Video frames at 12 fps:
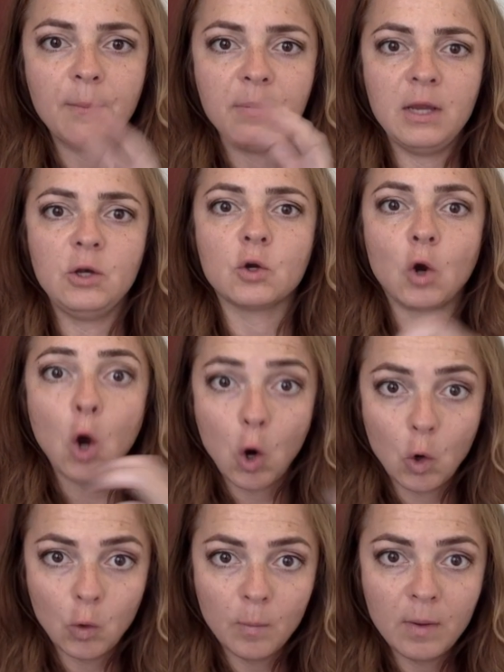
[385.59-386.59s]
in your
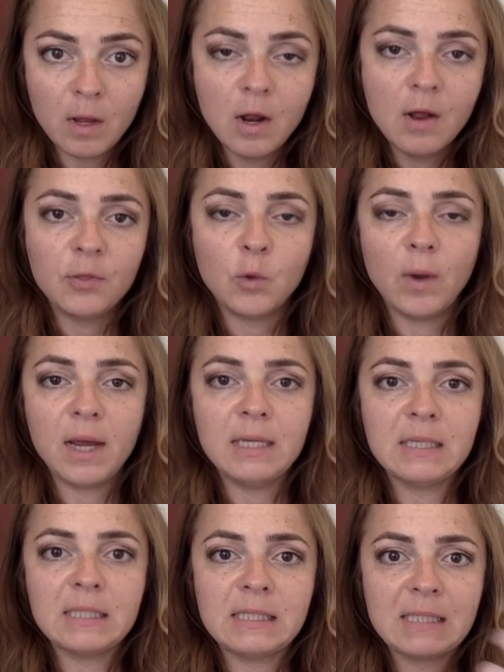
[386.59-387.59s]
home, the
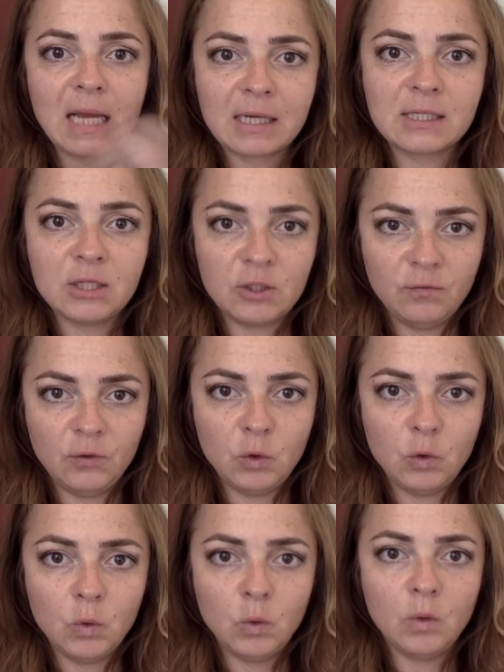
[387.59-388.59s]
way sex is
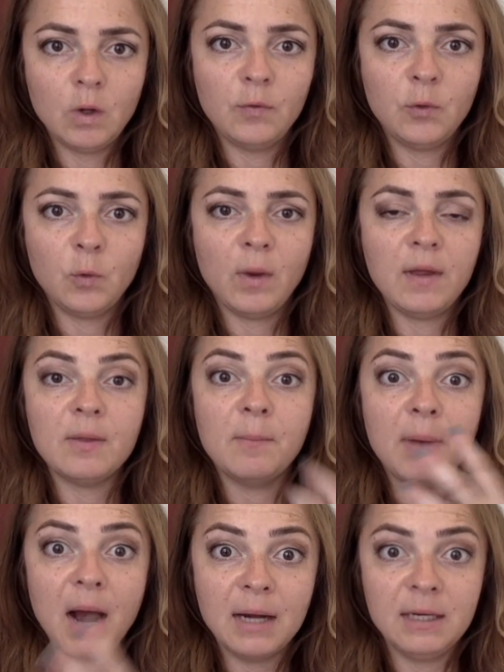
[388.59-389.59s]
viewed, the way the
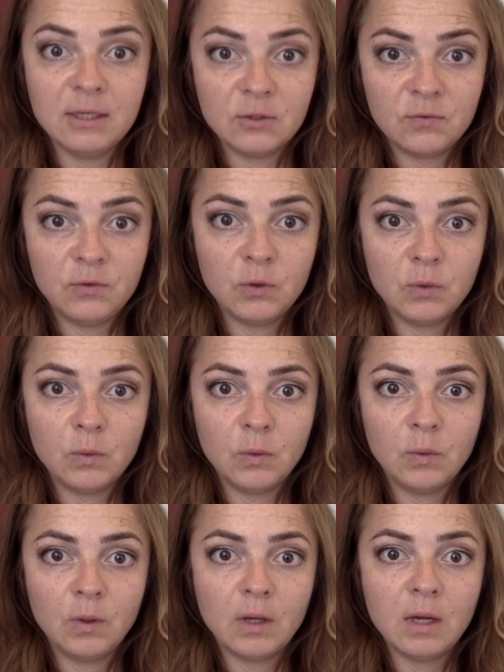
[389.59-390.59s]
body is
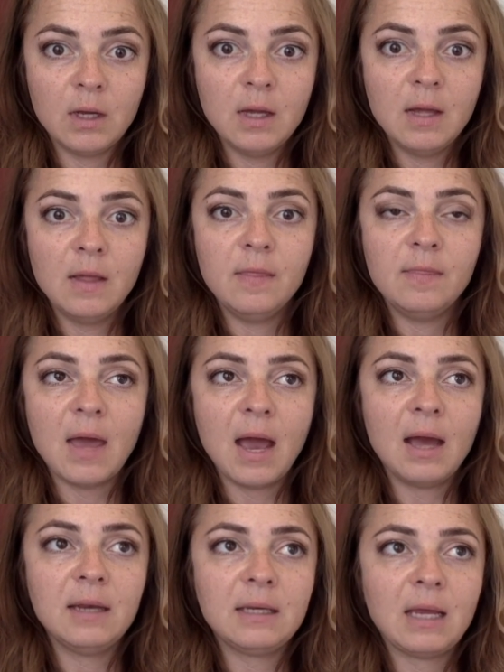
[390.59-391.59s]
viewed,
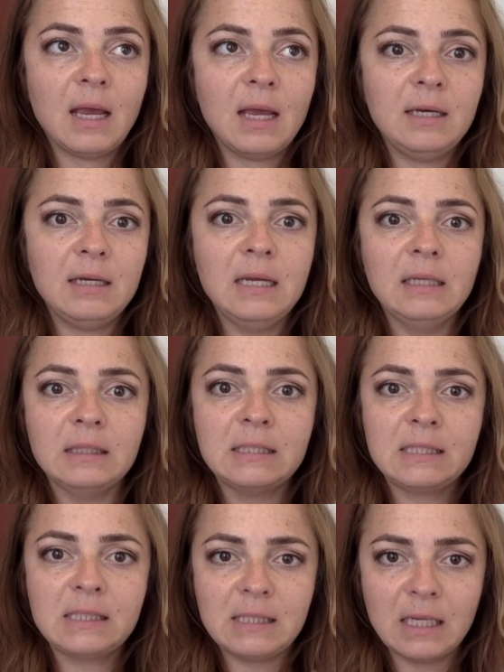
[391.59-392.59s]
that can
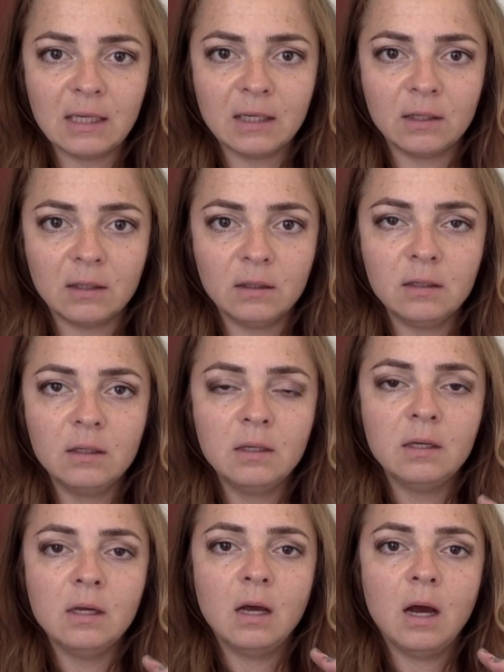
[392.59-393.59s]
instill
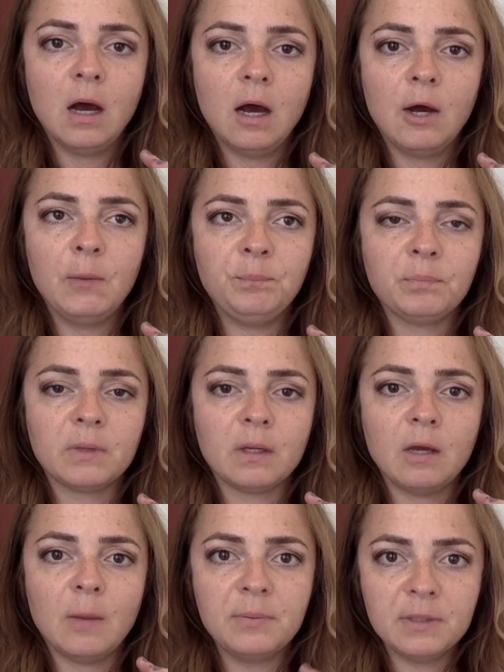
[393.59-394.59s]
a
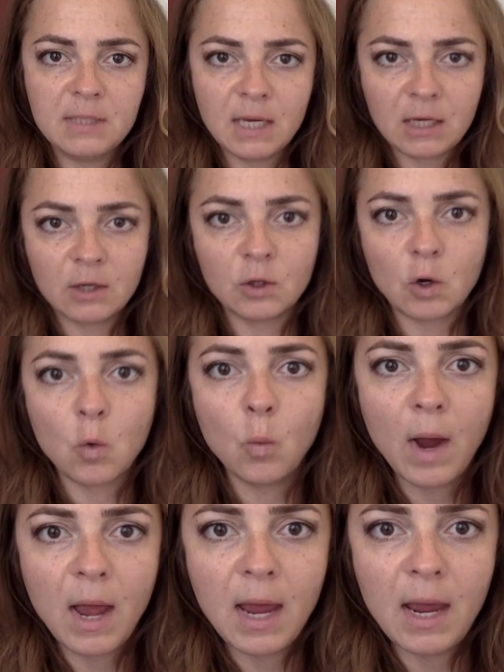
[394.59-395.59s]
particular
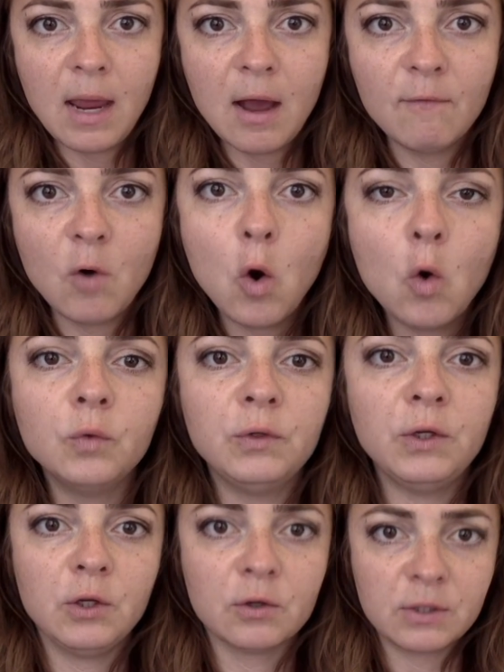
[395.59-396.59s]
way of
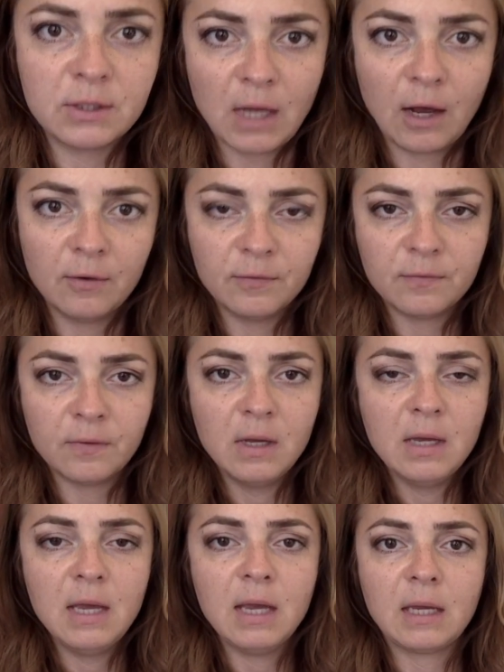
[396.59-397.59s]
holding yourself.
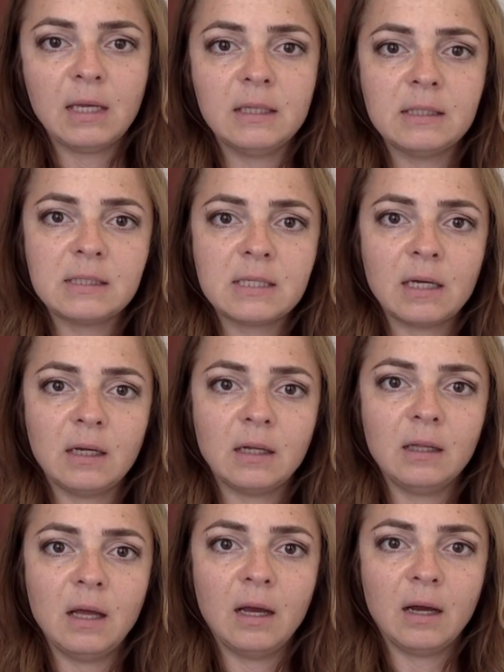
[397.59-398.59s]
It can instill